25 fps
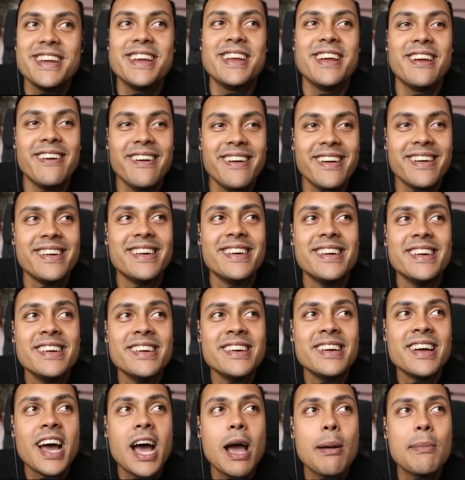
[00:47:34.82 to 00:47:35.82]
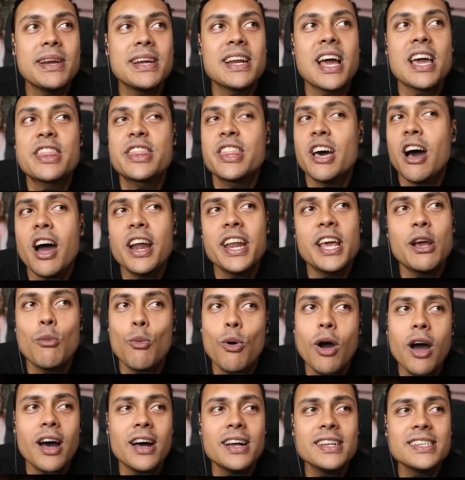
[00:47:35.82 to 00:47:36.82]
you can do. I mean, I
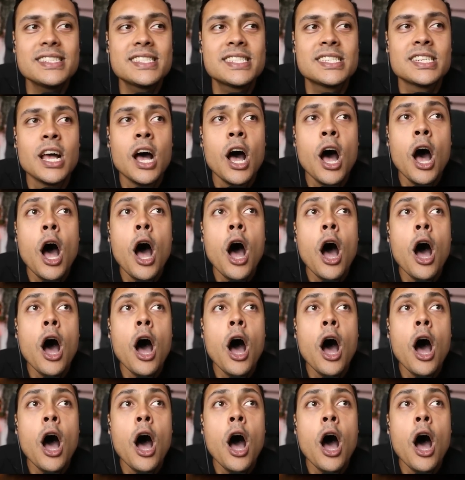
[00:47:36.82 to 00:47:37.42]
thought it was.